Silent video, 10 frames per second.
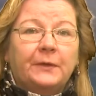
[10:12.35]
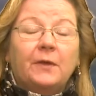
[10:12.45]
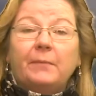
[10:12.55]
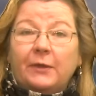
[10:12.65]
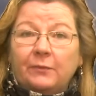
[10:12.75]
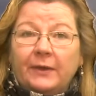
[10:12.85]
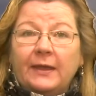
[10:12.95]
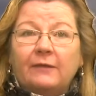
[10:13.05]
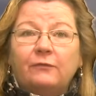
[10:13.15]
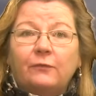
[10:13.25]
By the way,
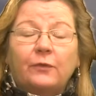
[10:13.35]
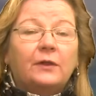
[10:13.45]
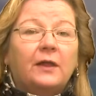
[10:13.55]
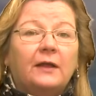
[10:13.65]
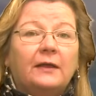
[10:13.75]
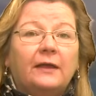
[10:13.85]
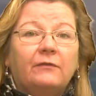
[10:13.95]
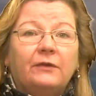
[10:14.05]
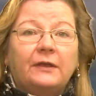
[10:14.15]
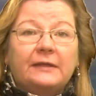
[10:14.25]
at 4 o'clock
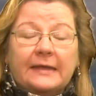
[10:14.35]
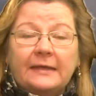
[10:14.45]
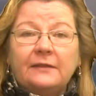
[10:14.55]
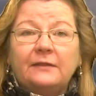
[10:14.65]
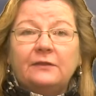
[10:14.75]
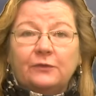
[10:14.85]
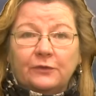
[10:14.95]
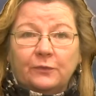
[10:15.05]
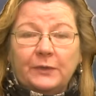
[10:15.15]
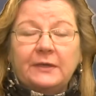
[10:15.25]
every day
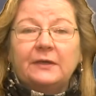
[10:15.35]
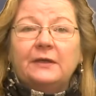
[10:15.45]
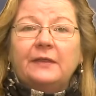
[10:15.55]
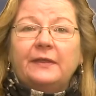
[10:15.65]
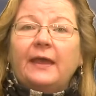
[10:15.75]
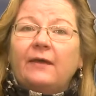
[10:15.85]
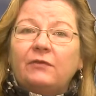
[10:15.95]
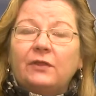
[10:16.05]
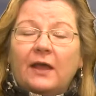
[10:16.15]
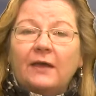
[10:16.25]
during the week, they have
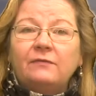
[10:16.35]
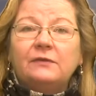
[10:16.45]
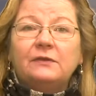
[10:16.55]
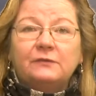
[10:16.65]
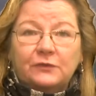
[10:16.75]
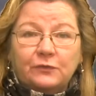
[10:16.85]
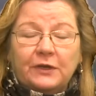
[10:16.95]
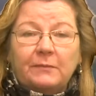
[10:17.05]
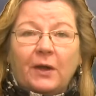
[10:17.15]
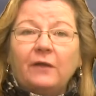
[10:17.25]
a live
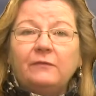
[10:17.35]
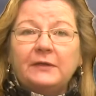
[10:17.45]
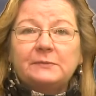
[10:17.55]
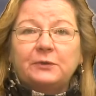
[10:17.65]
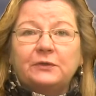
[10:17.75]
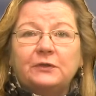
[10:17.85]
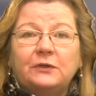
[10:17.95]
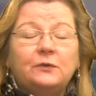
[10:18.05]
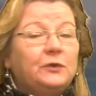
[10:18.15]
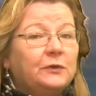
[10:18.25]
stream on Facebook
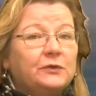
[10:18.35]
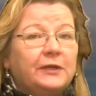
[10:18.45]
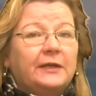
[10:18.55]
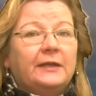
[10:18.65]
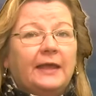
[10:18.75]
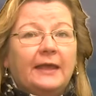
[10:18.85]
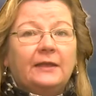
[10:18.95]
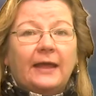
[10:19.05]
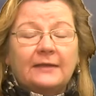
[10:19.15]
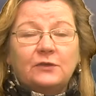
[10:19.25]
that you can check in
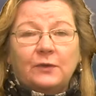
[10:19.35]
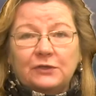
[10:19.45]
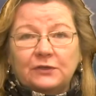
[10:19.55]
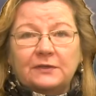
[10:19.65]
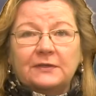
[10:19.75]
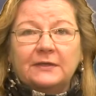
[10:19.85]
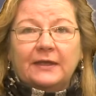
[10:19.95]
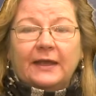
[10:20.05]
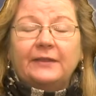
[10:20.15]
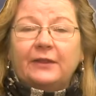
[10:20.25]
and ask questions,
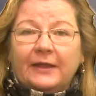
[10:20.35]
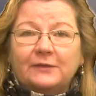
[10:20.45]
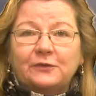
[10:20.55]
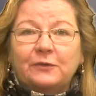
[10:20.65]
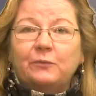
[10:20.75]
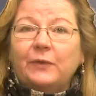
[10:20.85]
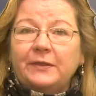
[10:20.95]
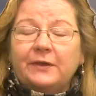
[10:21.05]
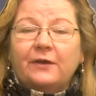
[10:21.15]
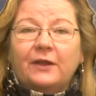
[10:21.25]
and they'll answer them
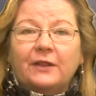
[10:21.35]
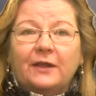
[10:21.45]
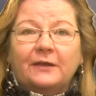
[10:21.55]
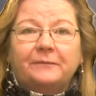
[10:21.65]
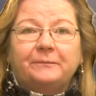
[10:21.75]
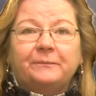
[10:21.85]
right there online.